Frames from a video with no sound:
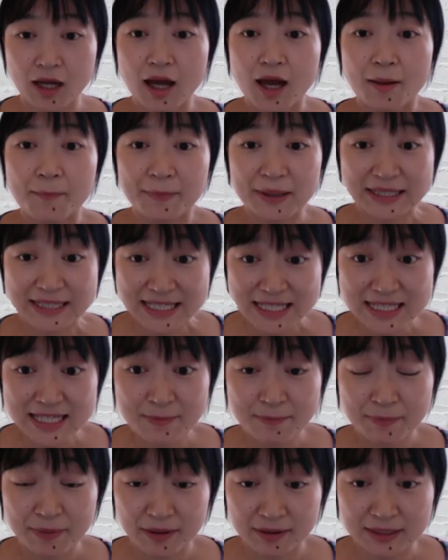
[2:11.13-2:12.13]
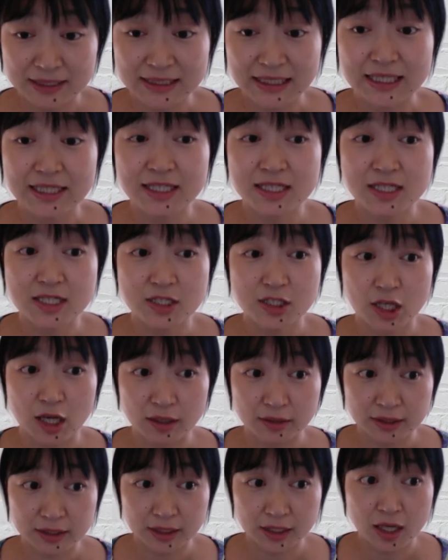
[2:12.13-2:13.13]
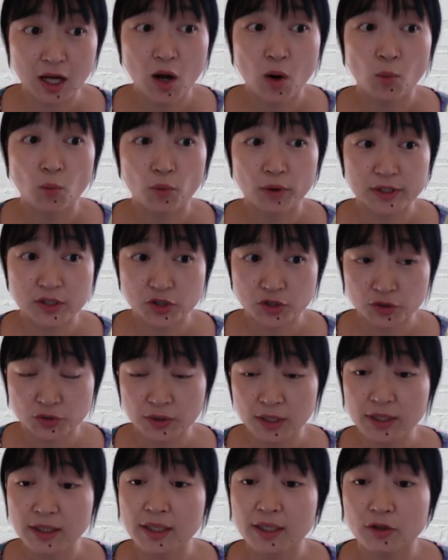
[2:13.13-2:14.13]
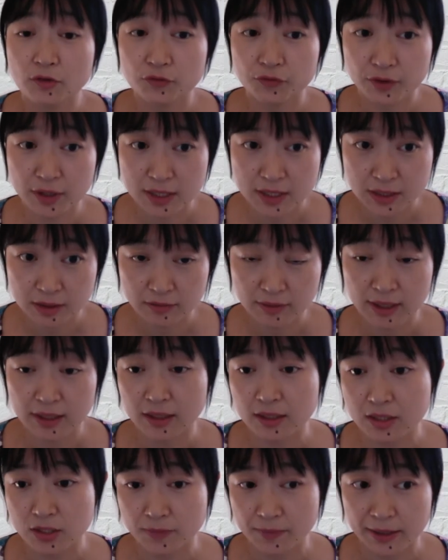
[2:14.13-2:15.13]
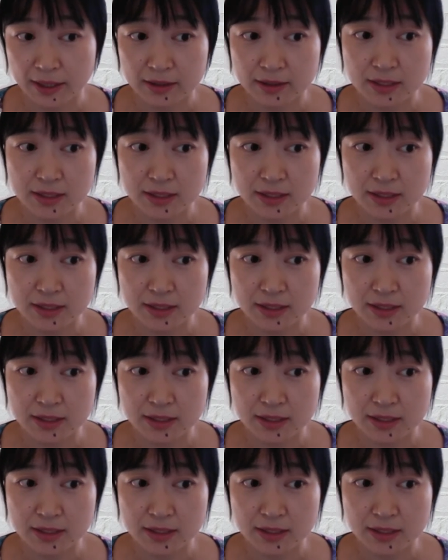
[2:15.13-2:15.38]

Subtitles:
Participants in this study were students in the first grade in Japan.